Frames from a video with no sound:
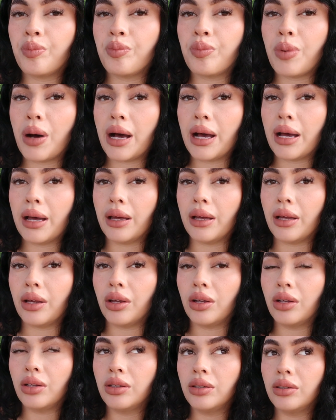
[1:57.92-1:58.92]

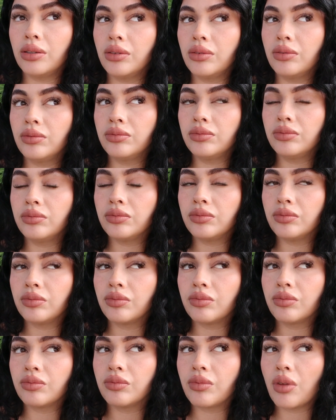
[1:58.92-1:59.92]
But
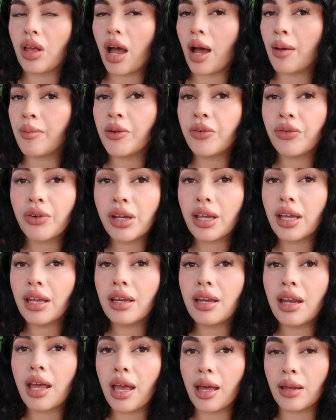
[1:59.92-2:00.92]
I'm a
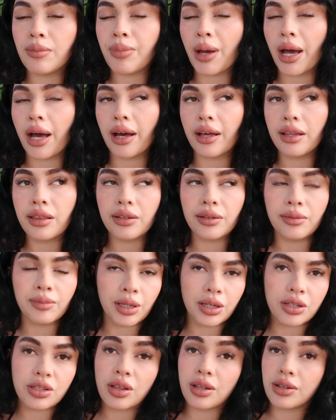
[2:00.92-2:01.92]
freaking empath. Oh
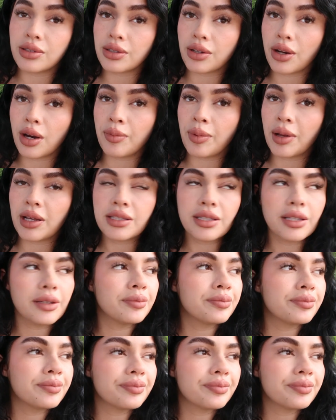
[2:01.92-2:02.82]
my god, there's a car passing.